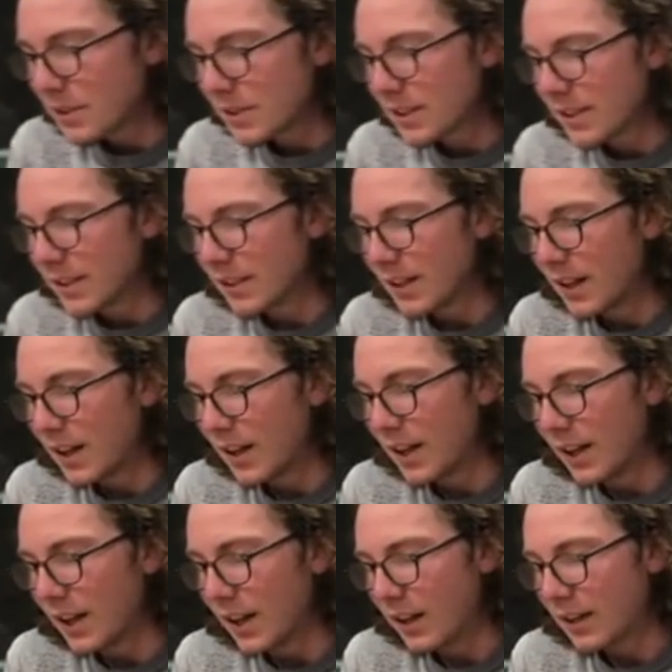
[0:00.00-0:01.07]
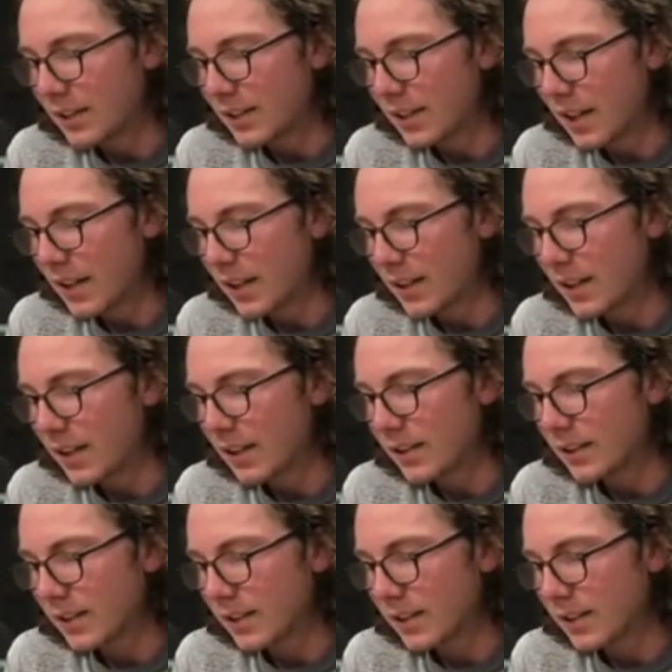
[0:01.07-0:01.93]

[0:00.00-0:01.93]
person said,